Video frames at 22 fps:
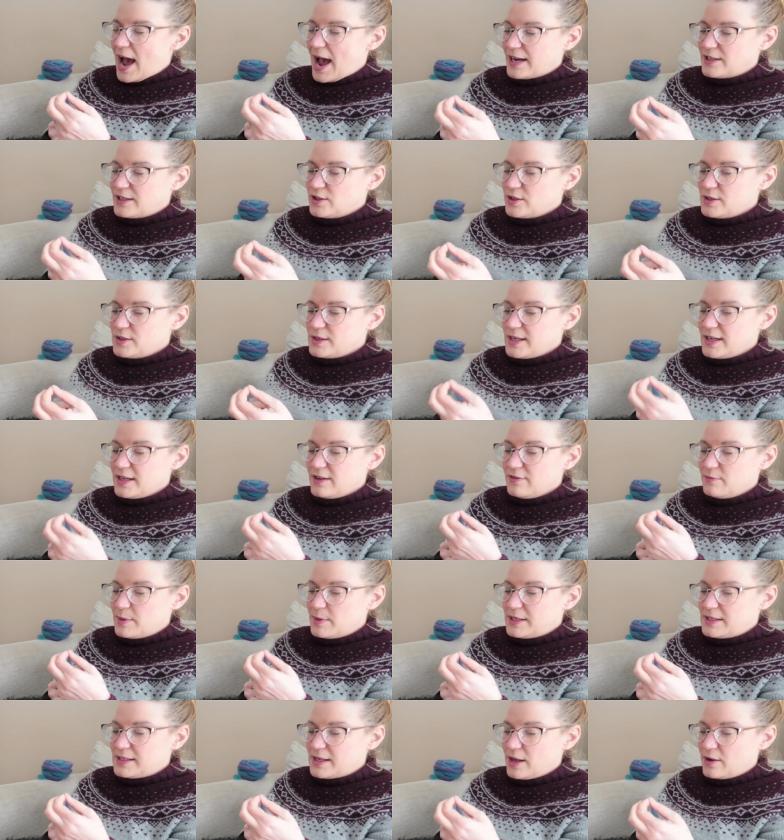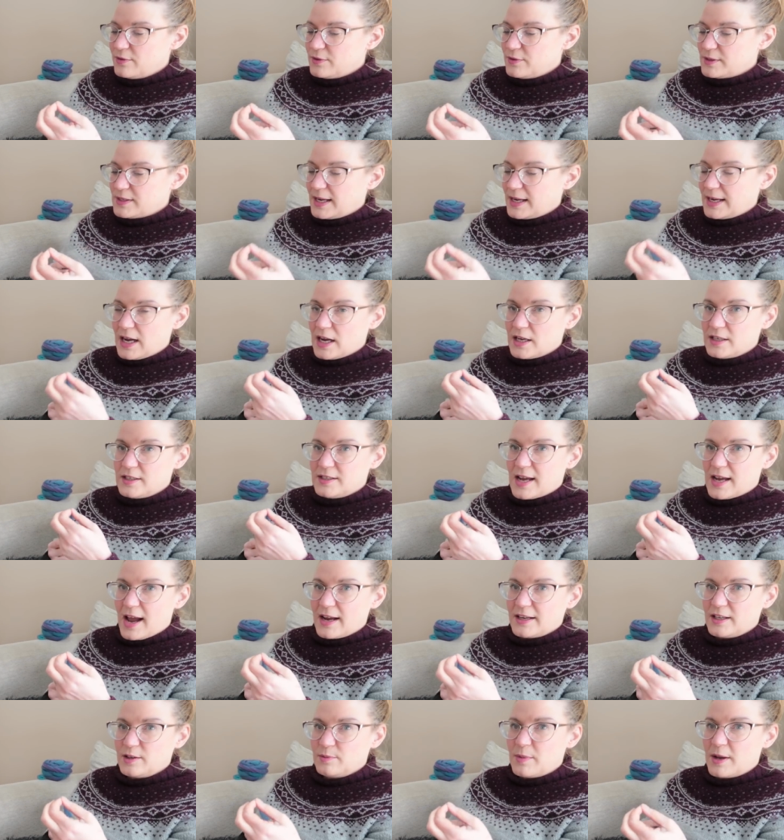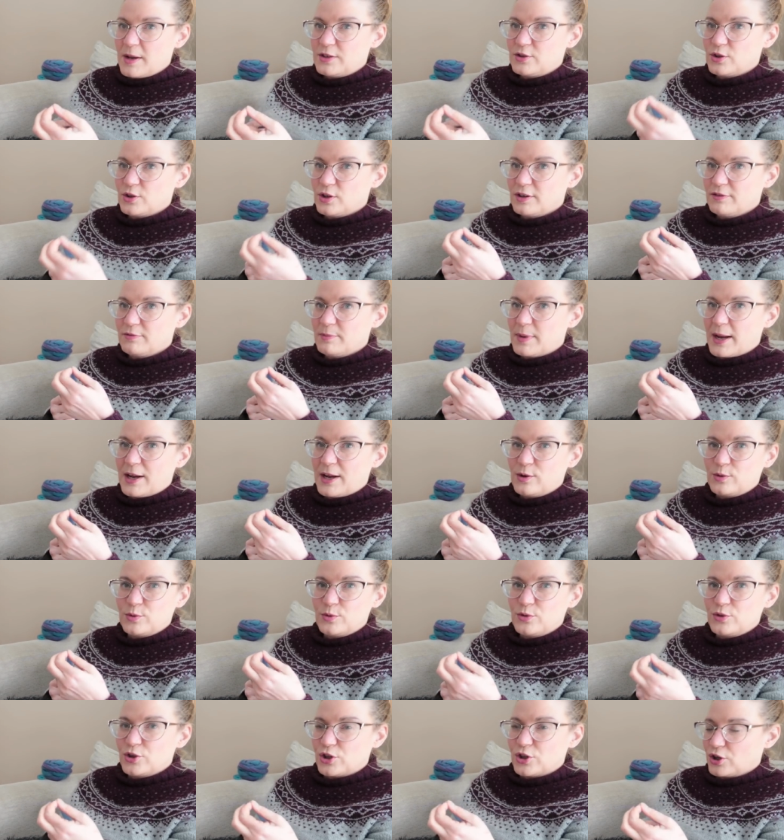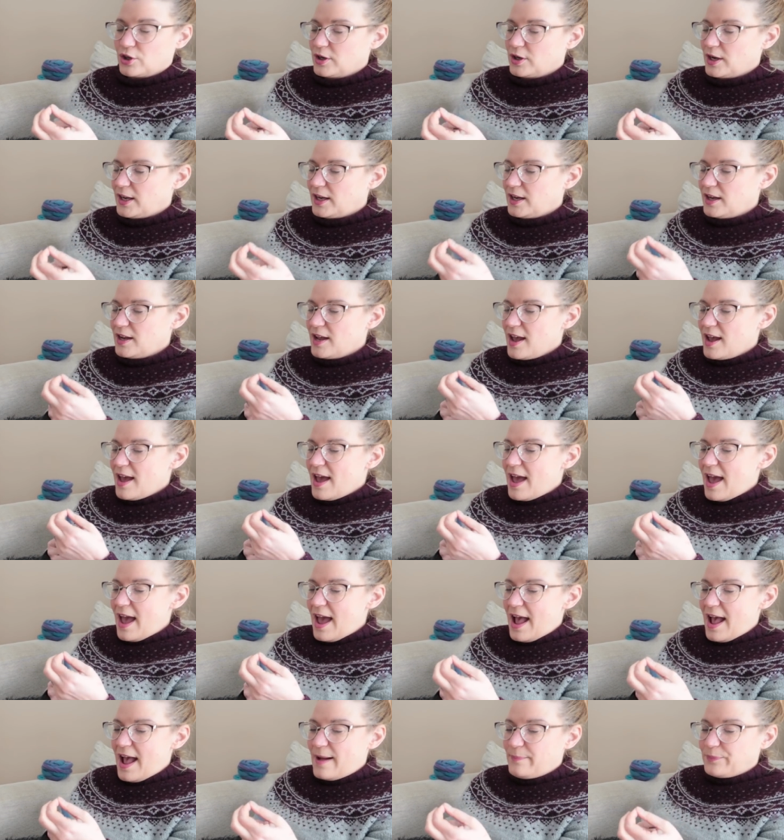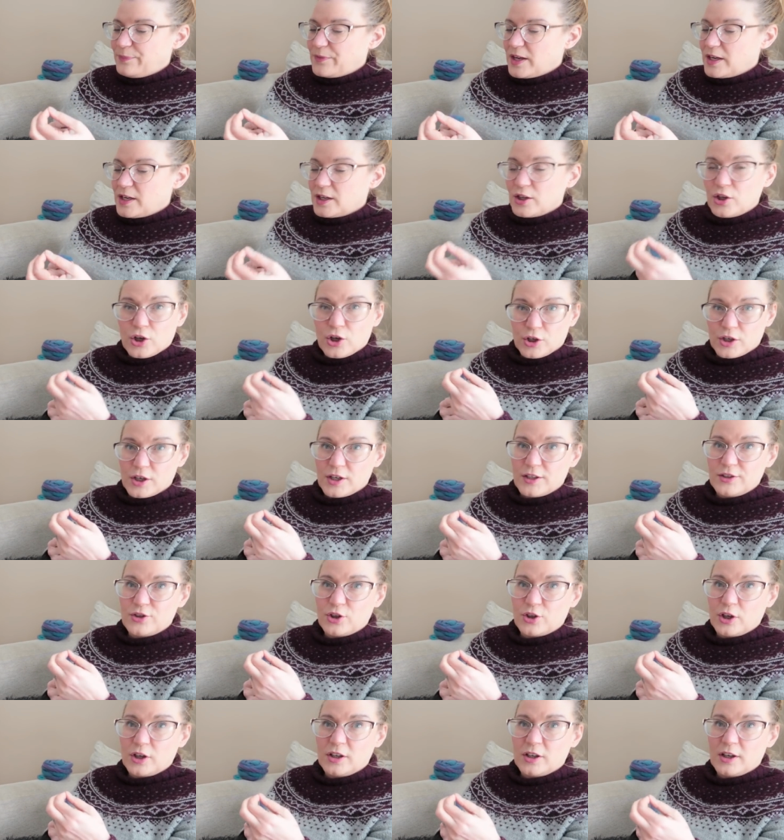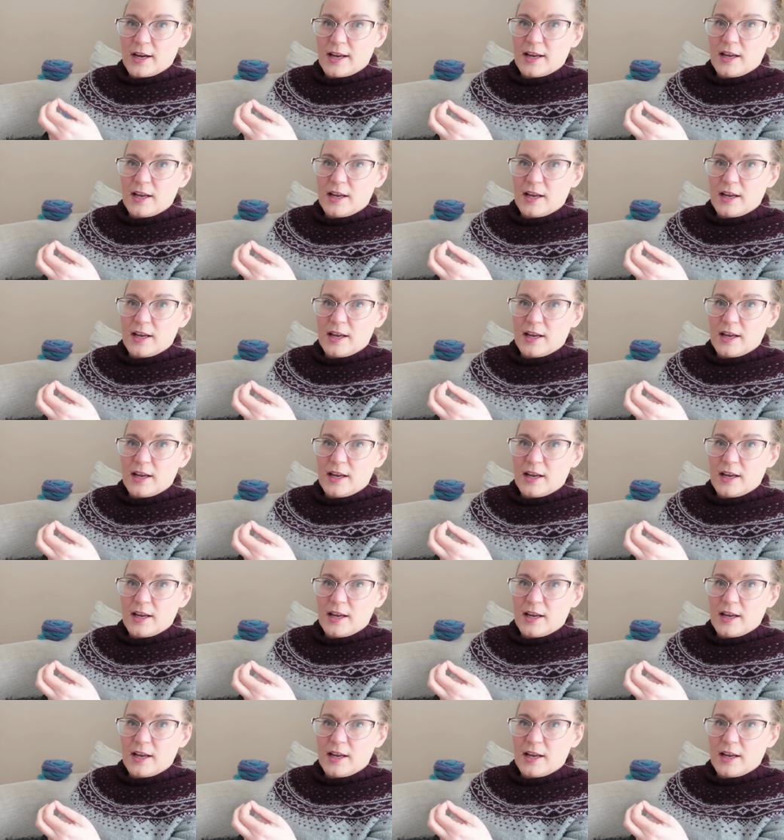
I just think of myself as like a documenter of my own journey and an encourager.